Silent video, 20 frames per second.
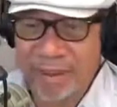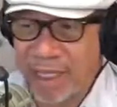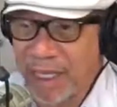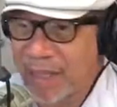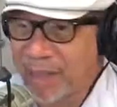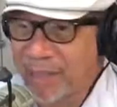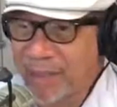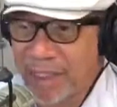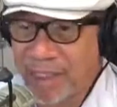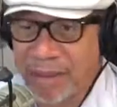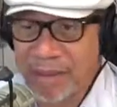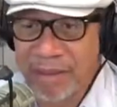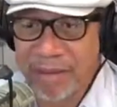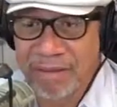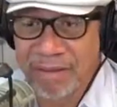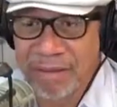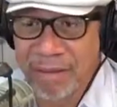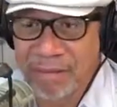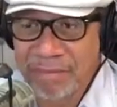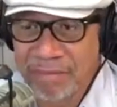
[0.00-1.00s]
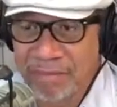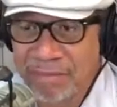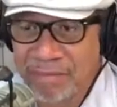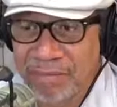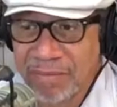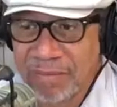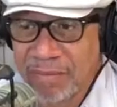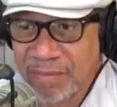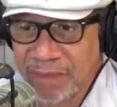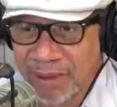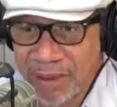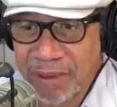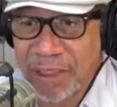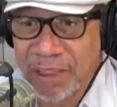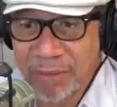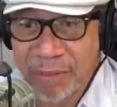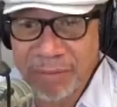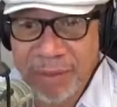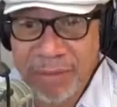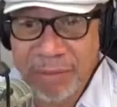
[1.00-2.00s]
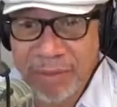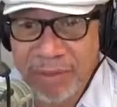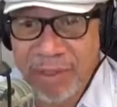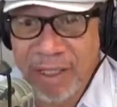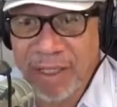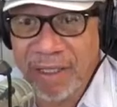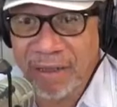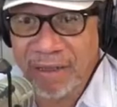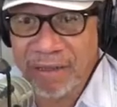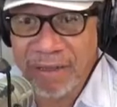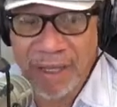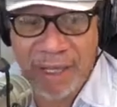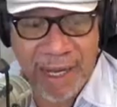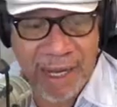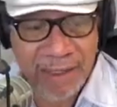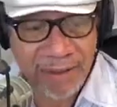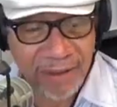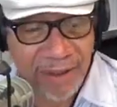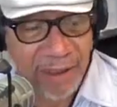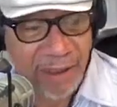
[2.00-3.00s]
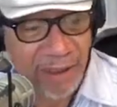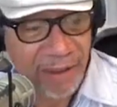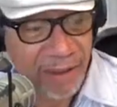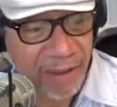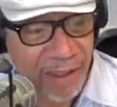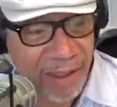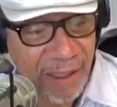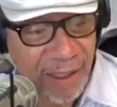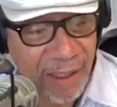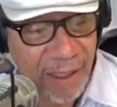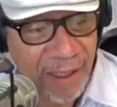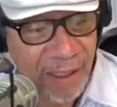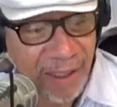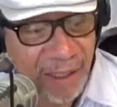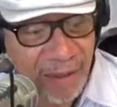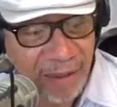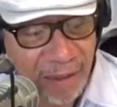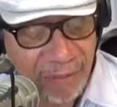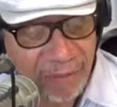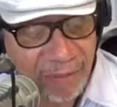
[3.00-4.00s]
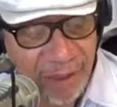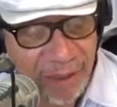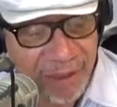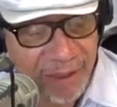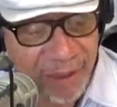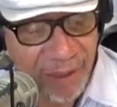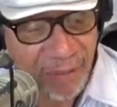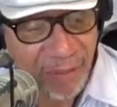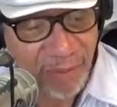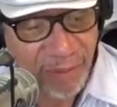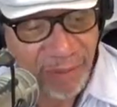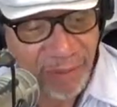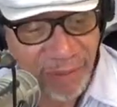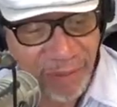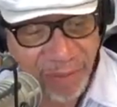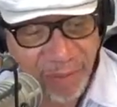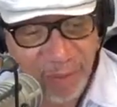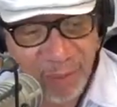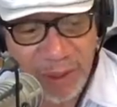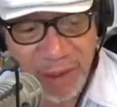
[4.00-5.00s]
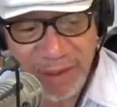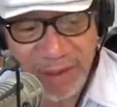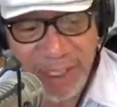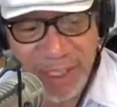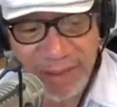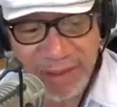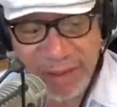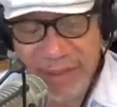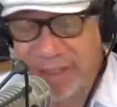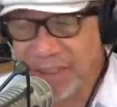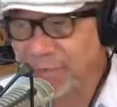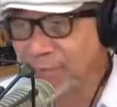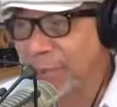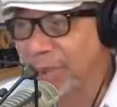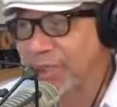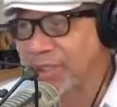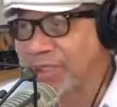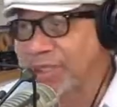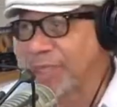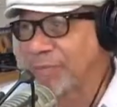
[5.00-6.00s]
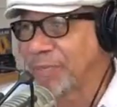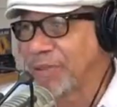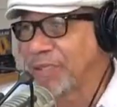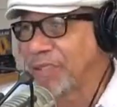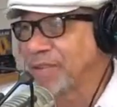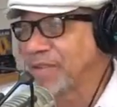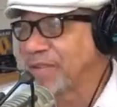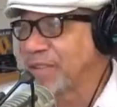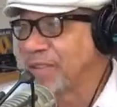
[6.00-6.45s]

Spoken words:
mean, there were people there. Actually, I read somewhere that one guy said he's burning up his